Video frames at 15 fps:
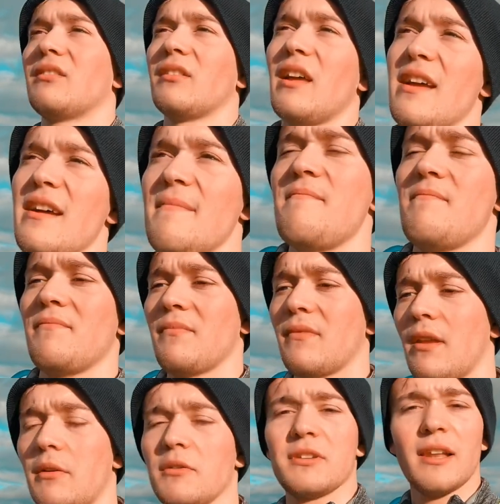
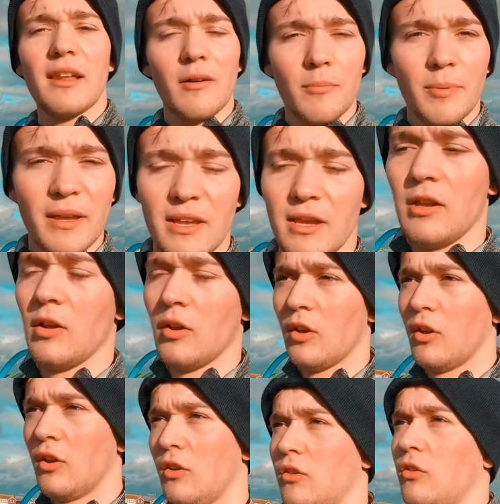that. I was a little bit
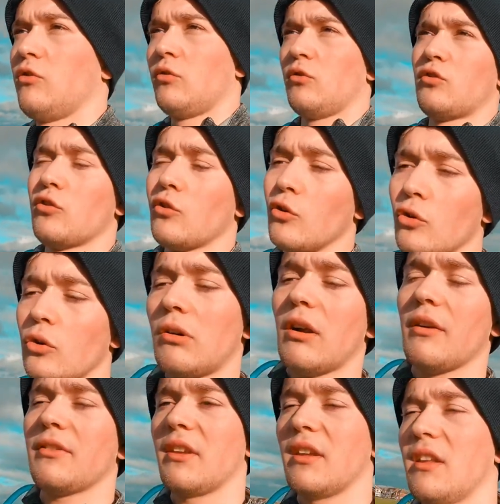sore
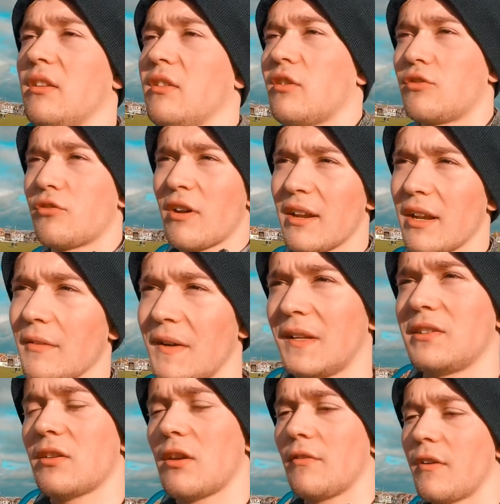after the training I've
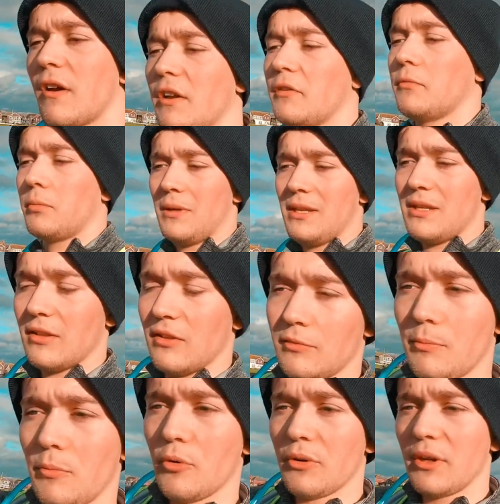had so far
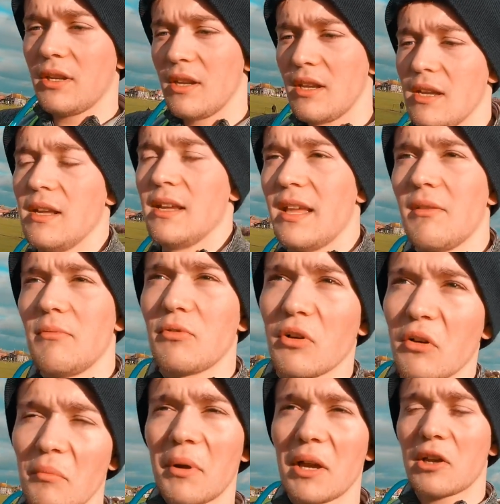this morning in
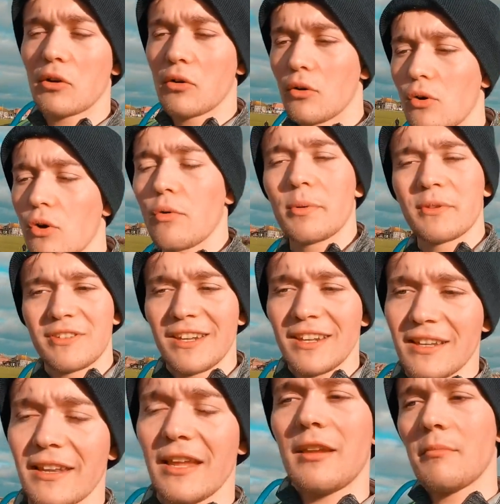sort of my core,
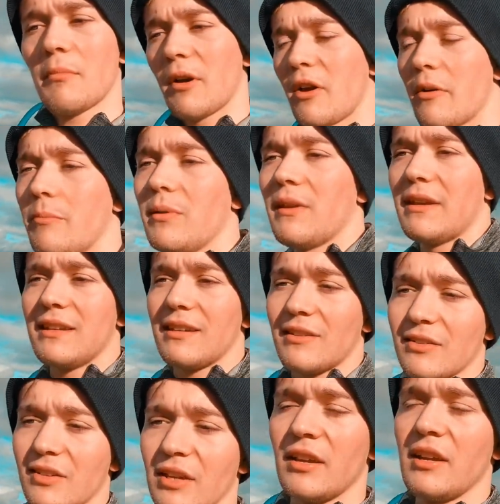particularly my
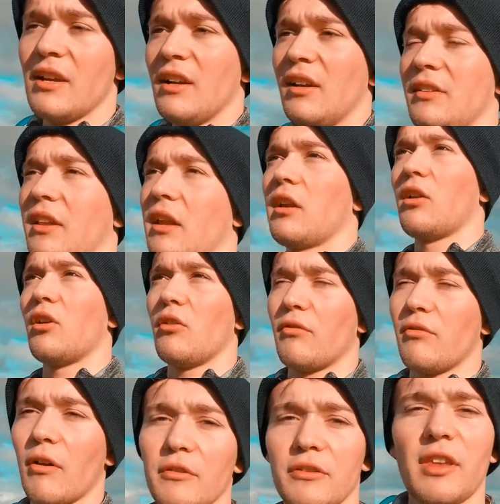obliques. Done a lot
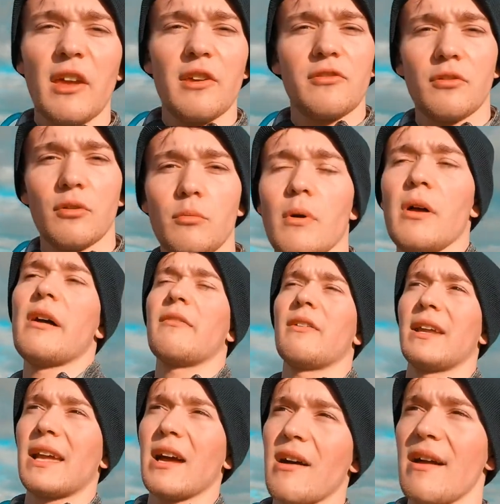of rotational work
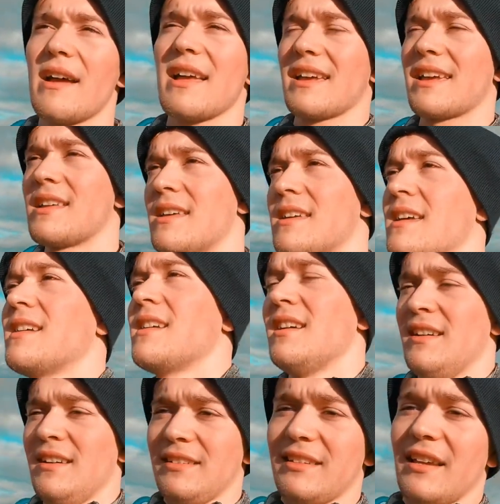for the kayak,
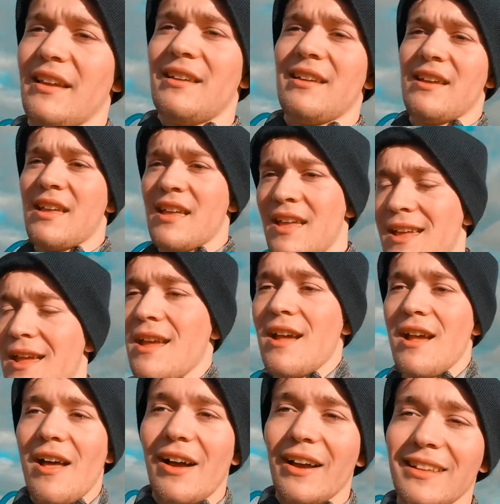so
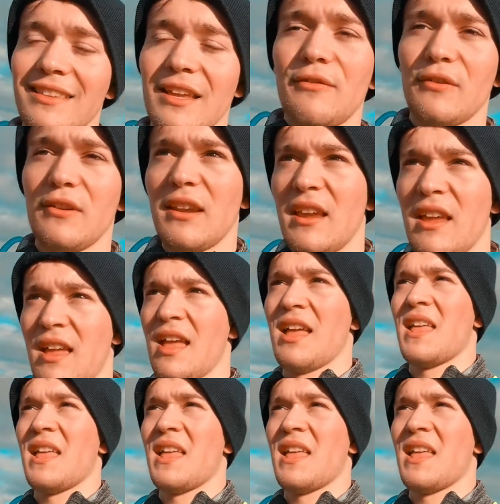I can definitely